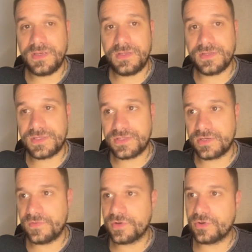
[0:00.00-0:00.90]
in a
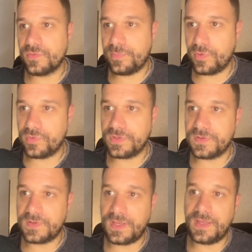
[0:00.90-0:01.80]
server
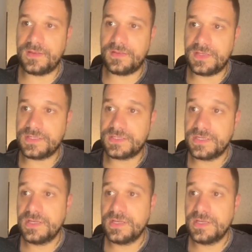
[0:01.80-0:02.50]
component, and this